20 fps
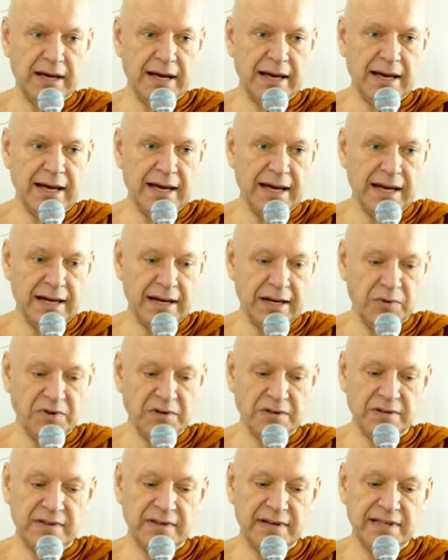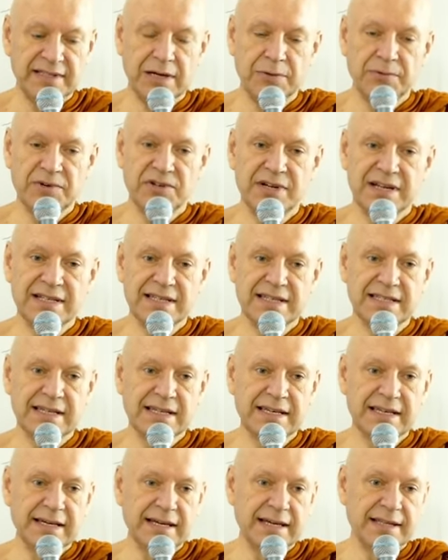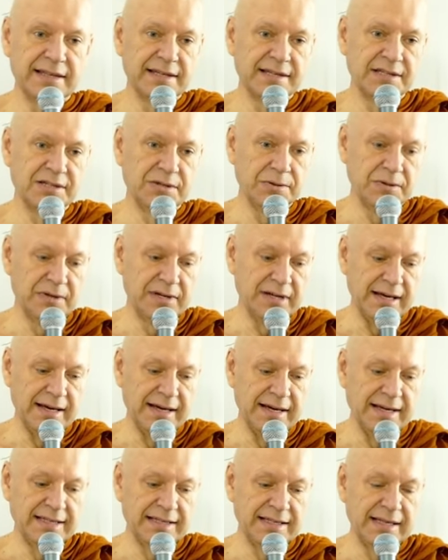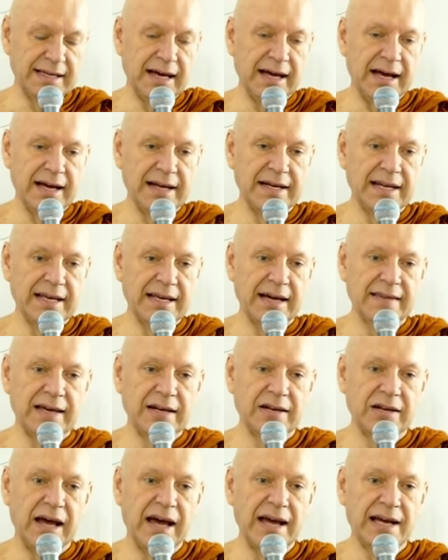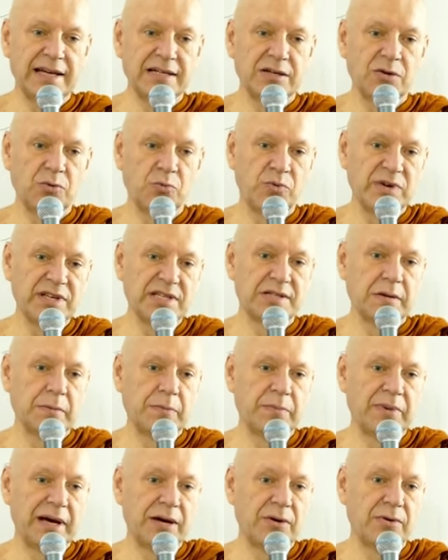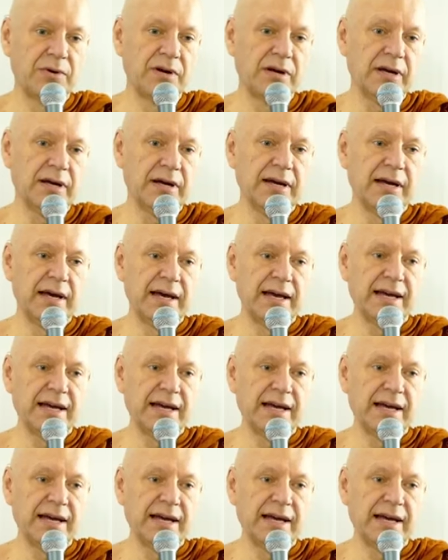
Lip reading: And one of the things that we shall see in the sutta is the idea that actually wisdom power